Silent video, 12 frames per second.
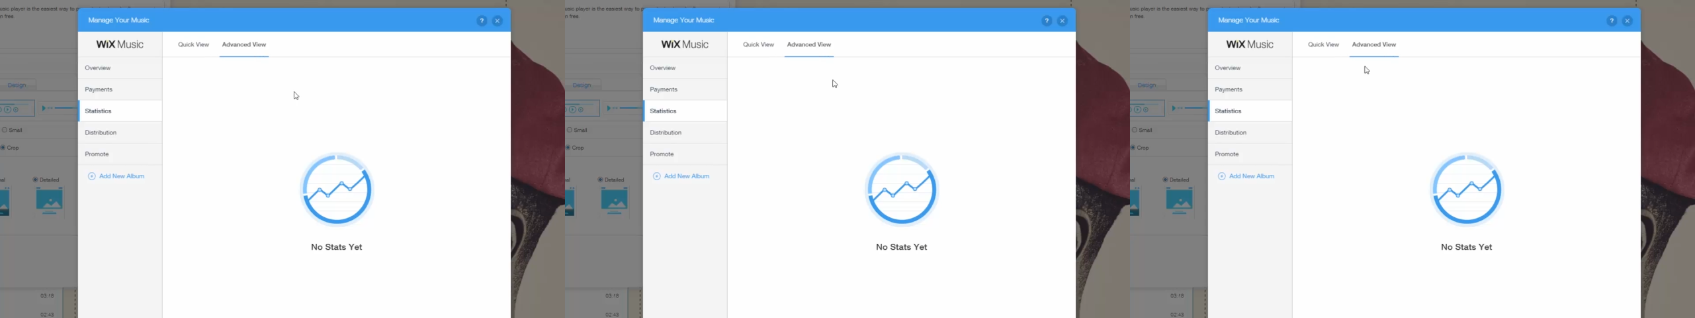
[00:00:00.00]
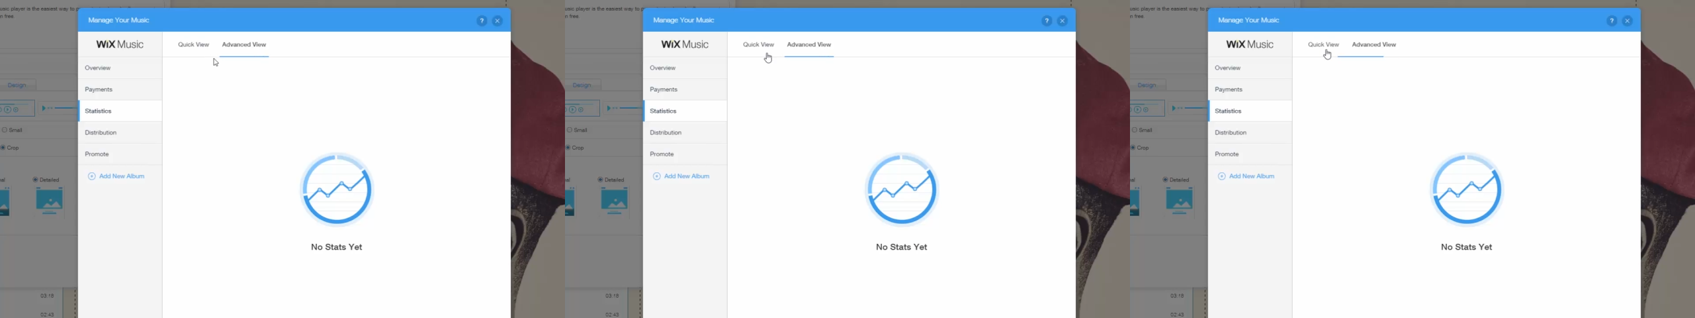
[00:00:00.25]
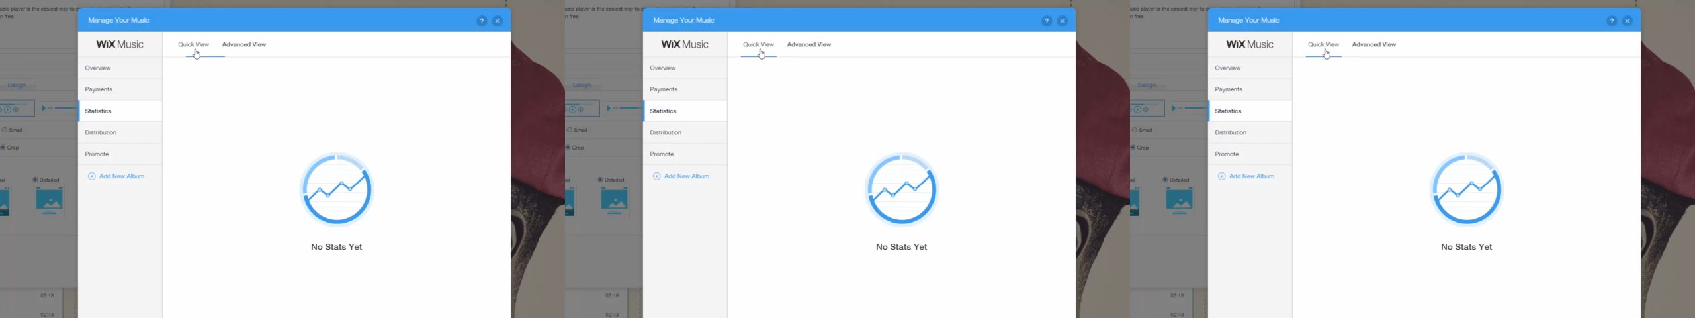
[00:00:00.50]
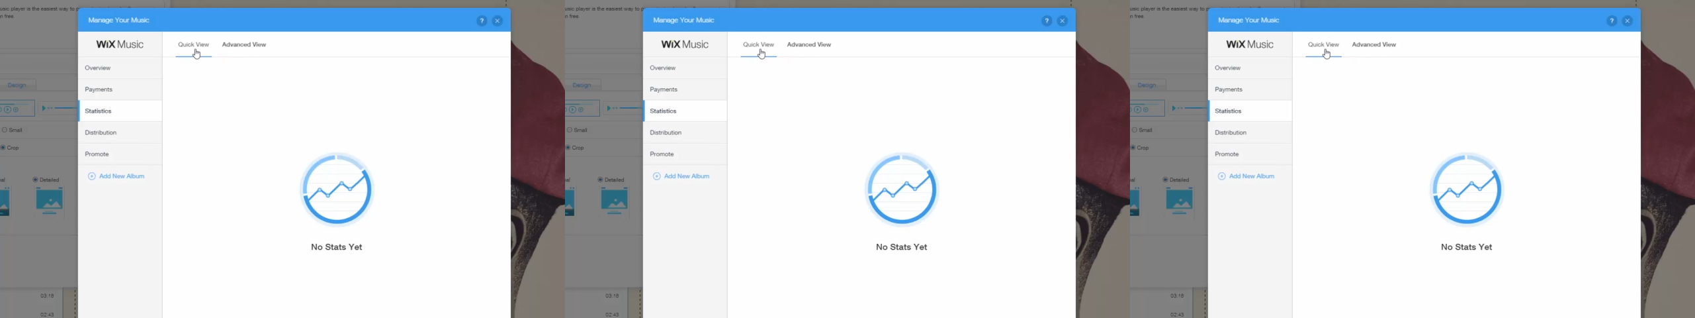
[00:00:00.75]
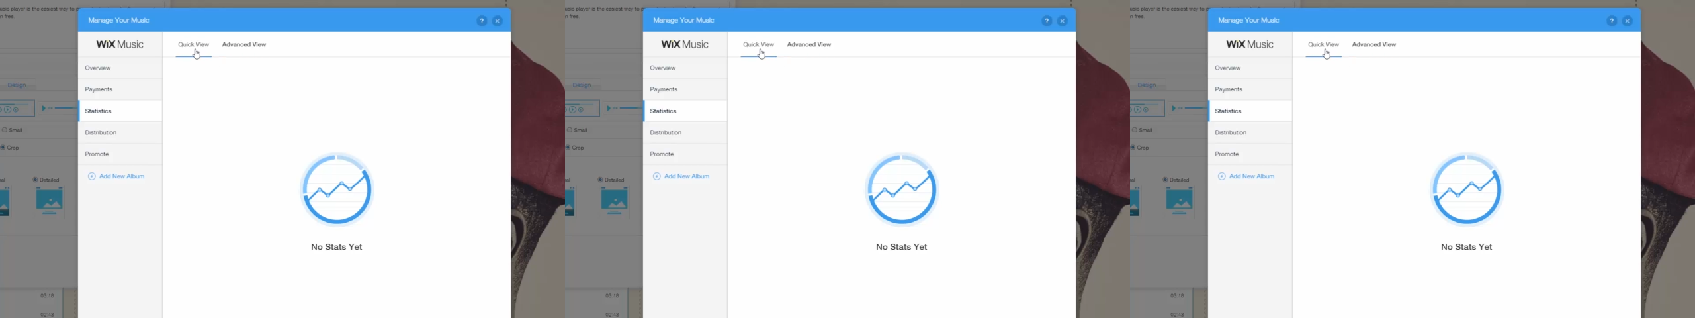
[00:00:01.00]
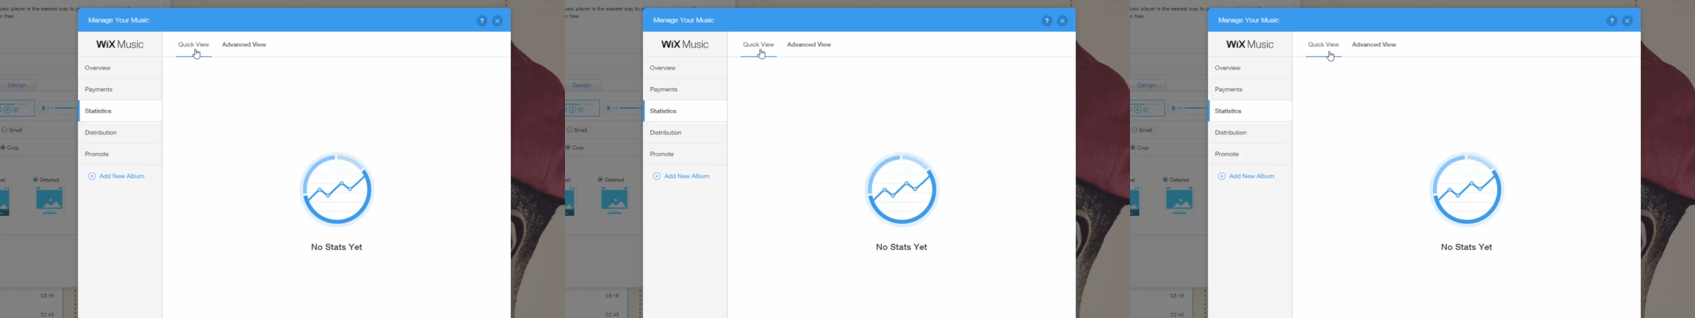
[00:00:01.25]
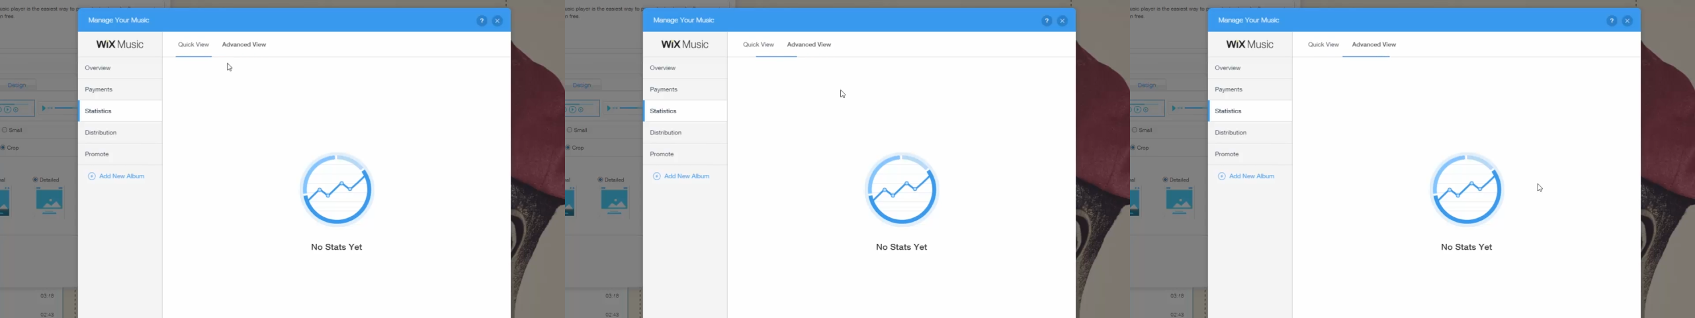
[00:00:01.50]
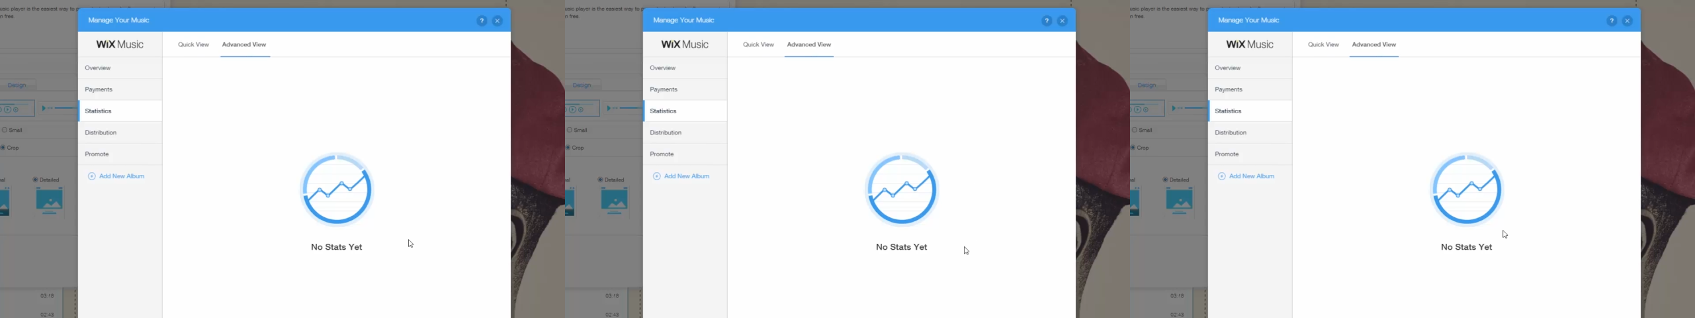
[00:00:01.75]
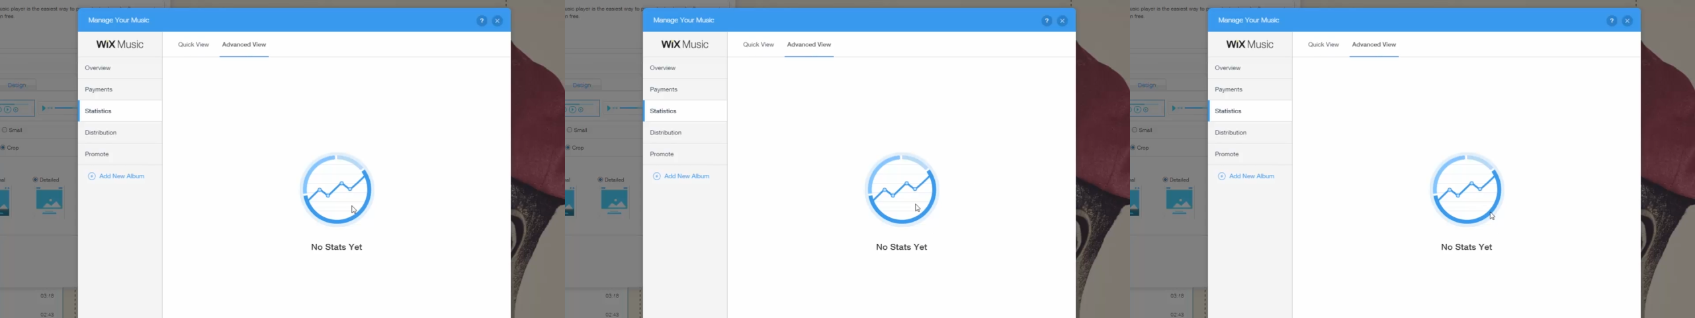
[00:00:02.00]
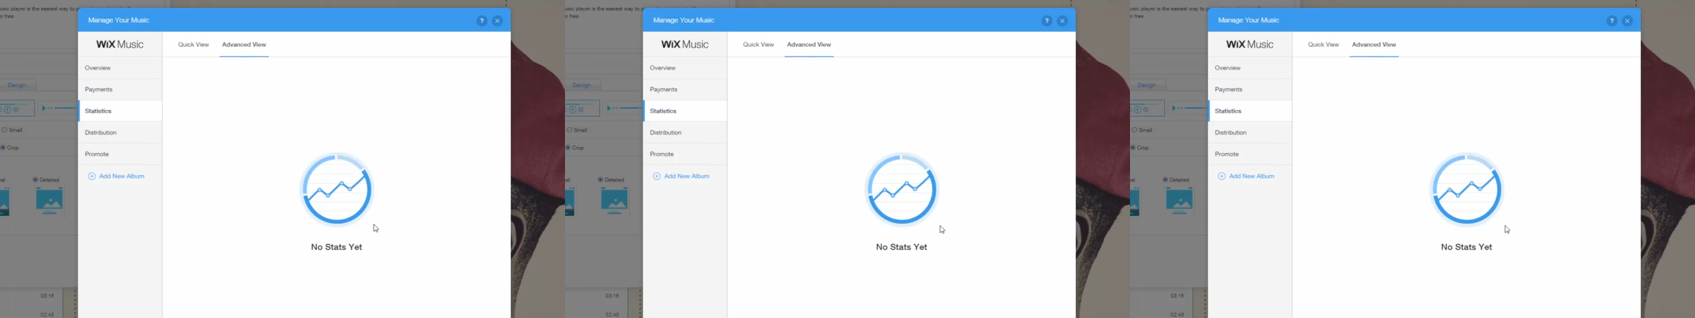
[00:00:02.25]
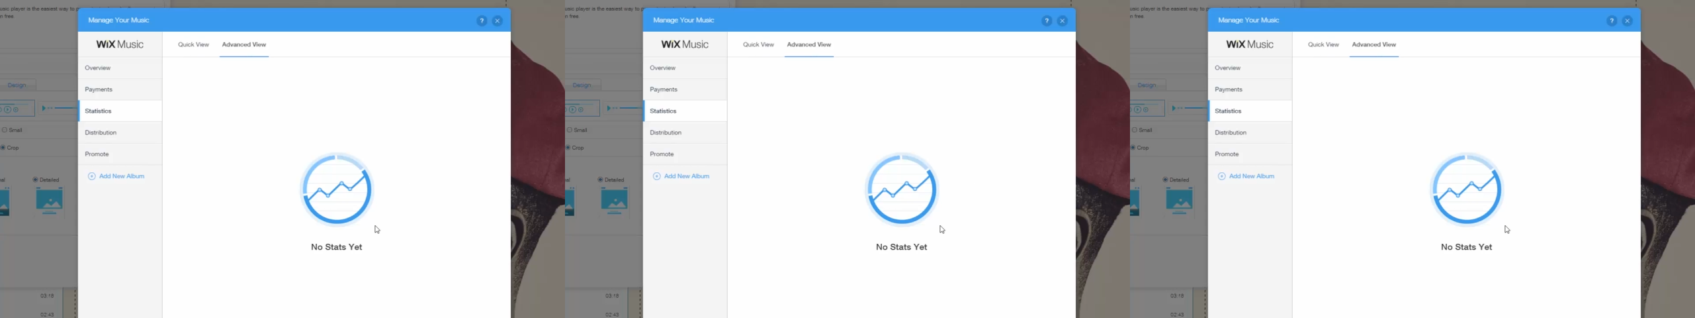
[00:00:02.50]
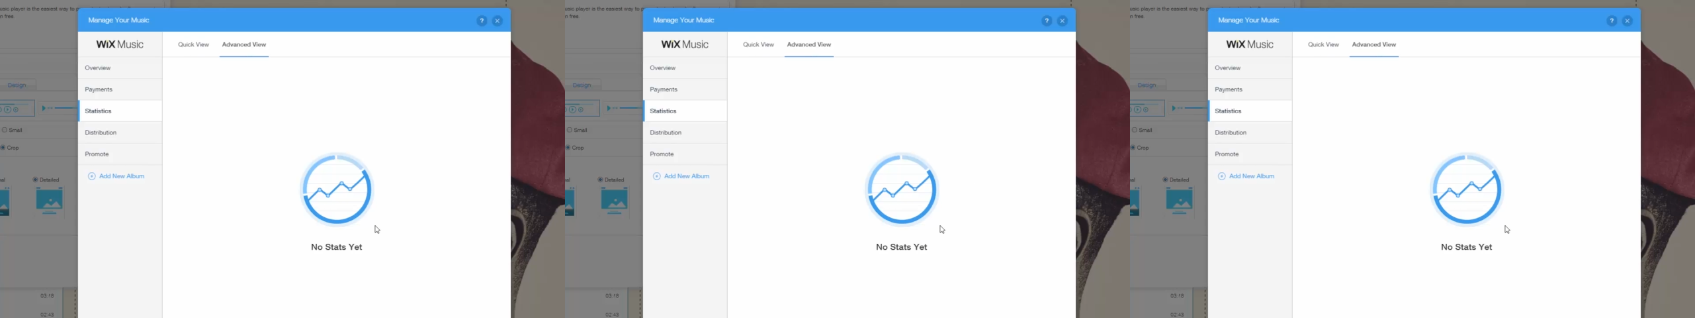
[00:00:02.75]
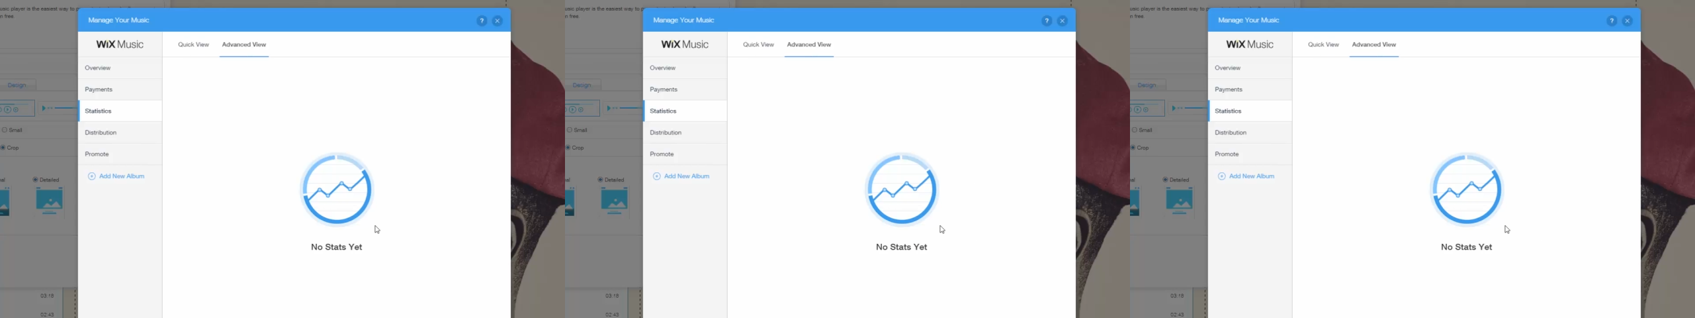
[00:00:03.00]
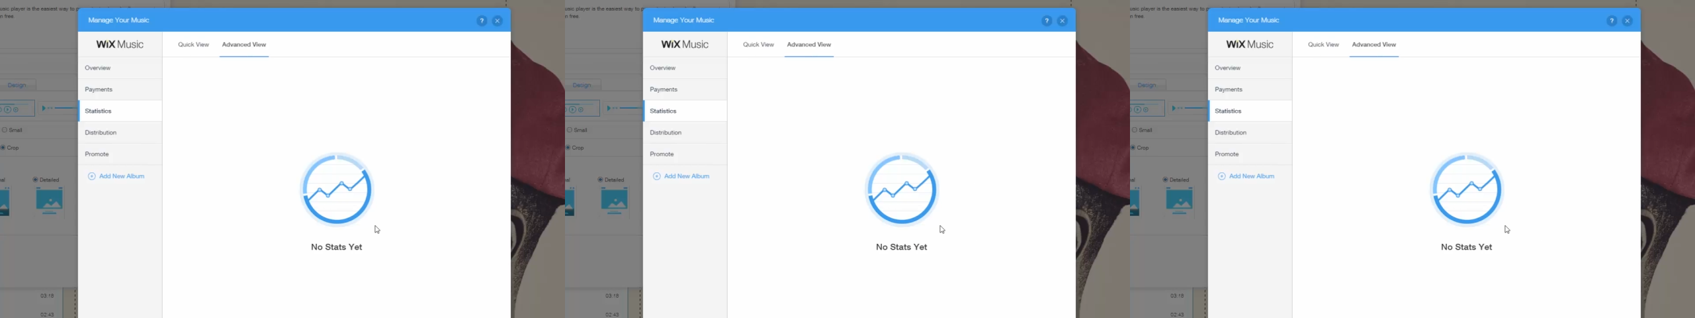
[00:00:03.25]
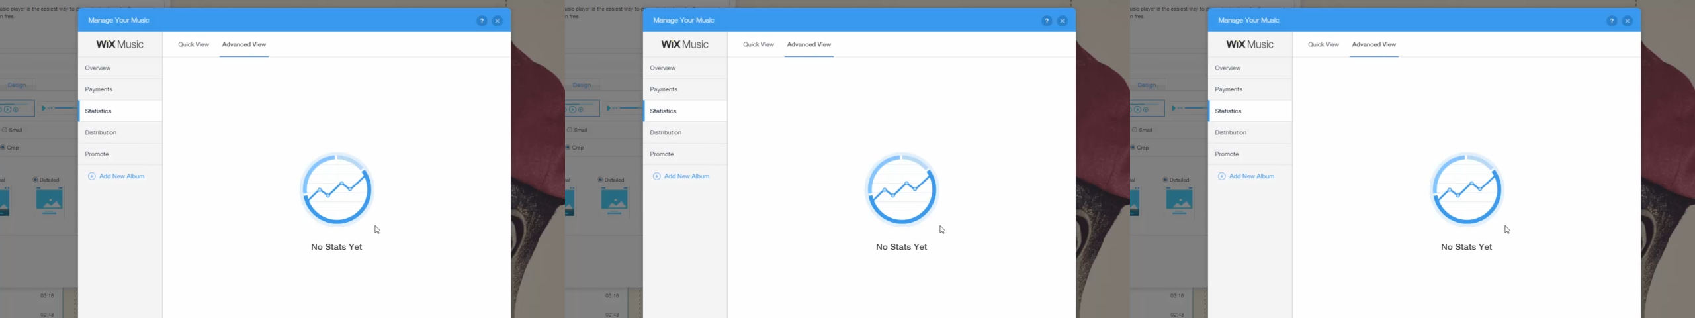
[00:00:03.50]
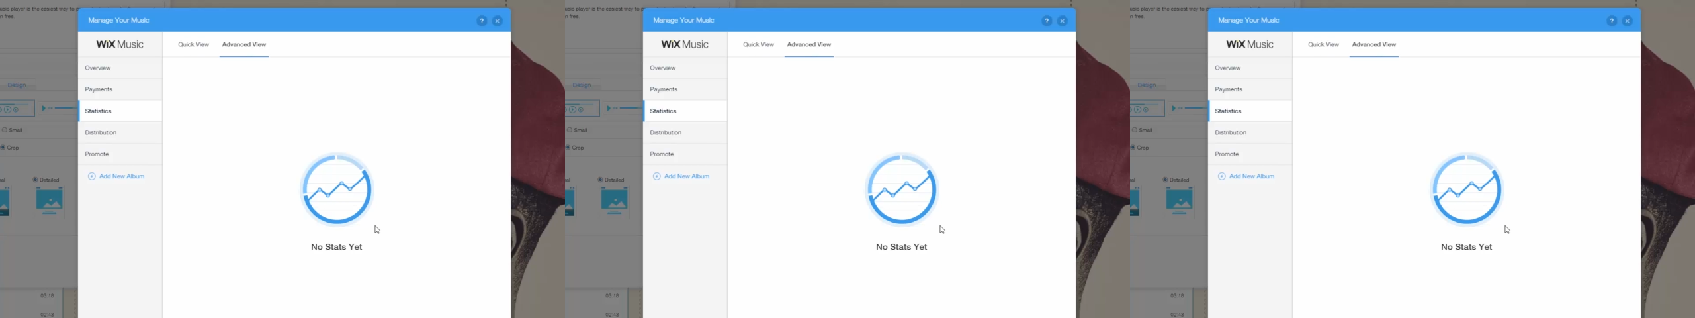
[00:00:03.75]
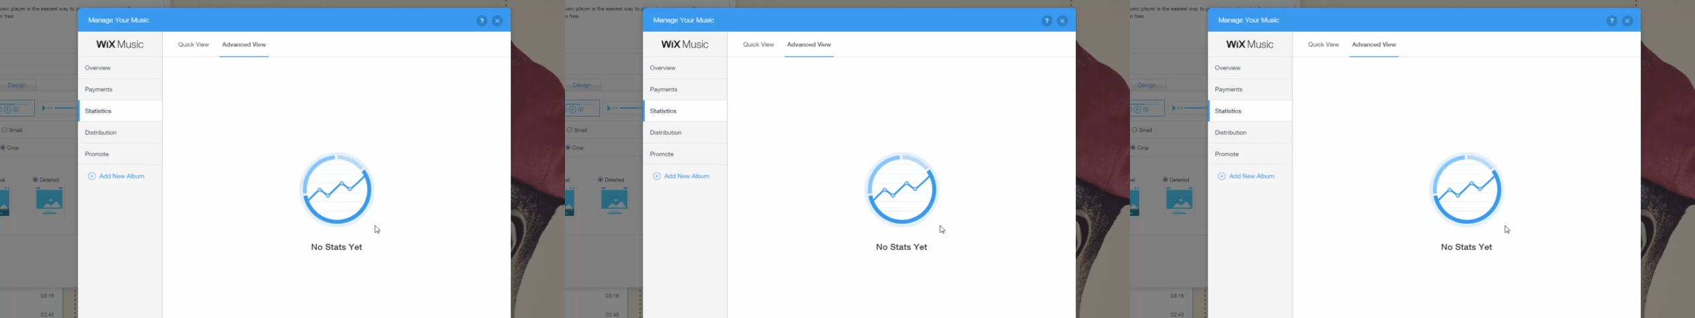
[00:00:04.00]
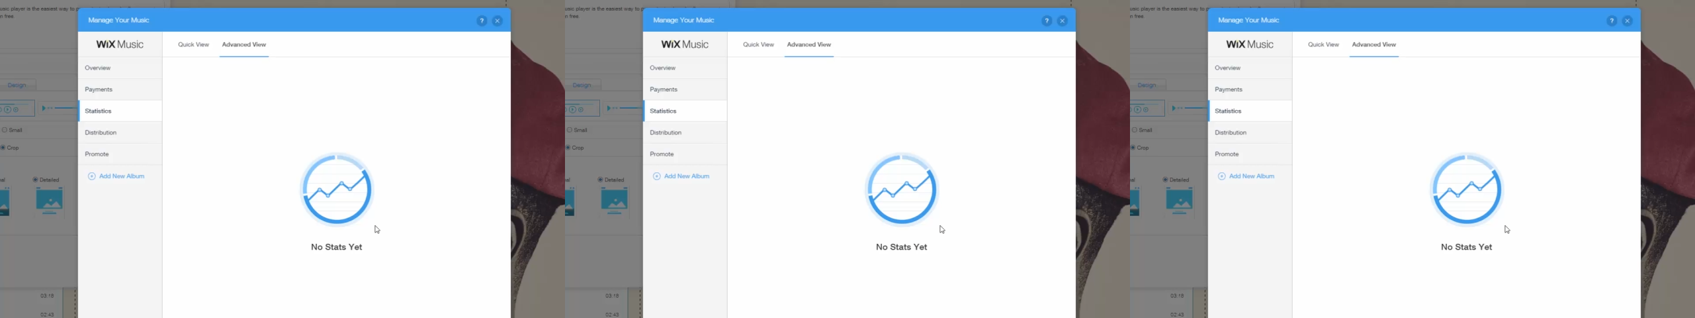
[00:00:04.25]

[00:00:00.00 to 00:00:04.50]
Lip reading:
(no speaker visible)